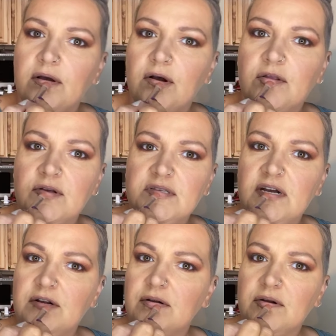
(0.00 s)
or those
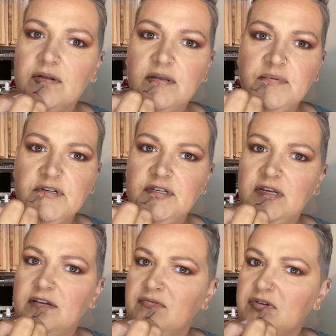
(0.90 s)
lighter lip and
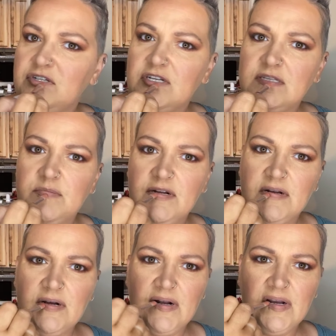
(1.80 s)
cheek, if you just put it
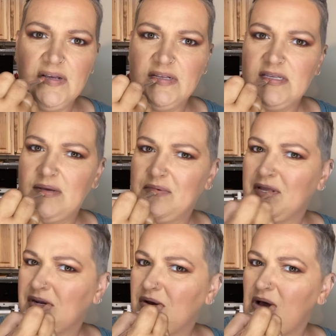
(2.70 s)
on, can seem a
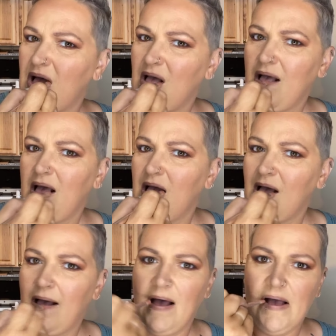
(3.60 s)
little
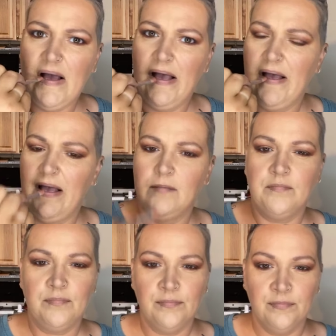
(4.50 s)

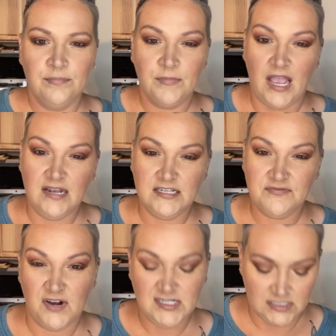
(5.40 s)
80s
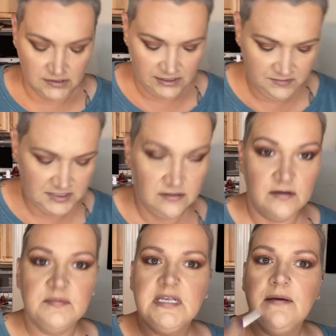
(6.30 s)
frosted lips, you know
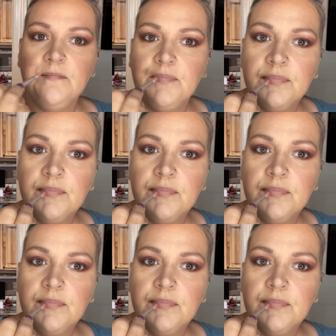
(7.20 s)
what I'm saying?